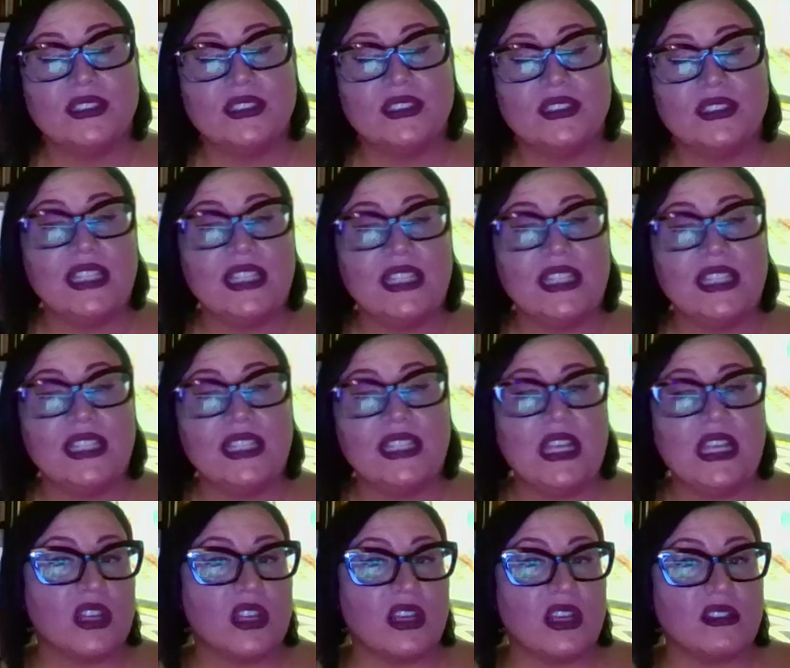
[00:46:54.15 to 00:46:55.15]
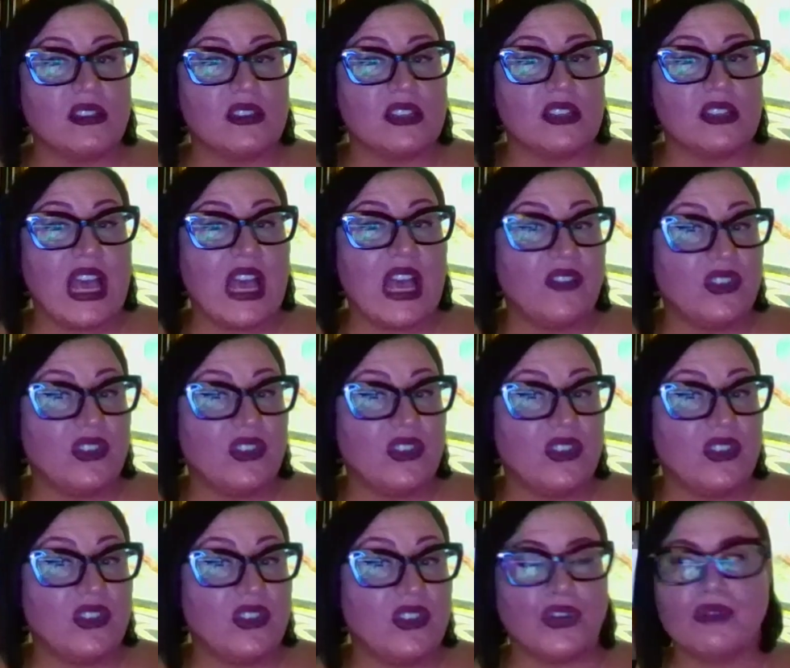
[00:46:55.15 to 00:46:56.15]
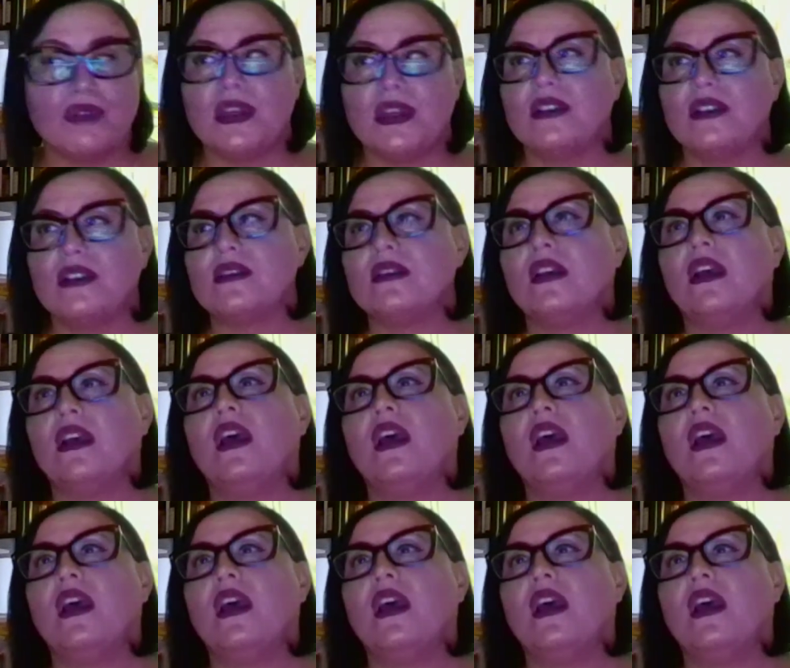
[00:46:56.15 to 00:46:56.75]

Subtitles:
seeing those things and having discernment,